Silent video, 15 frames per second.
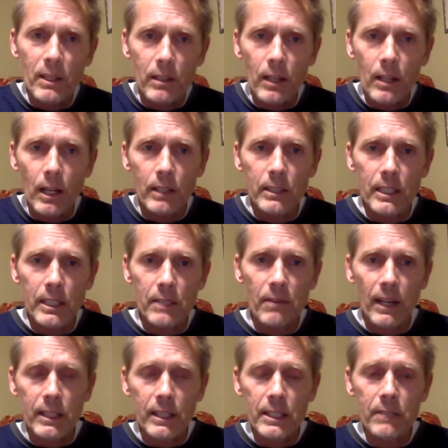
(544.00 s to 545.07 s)
cognitive
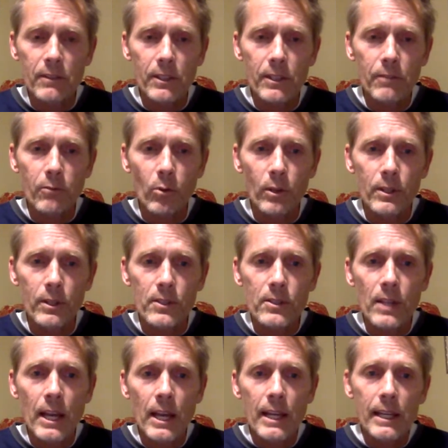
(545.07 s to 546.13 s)
activity for us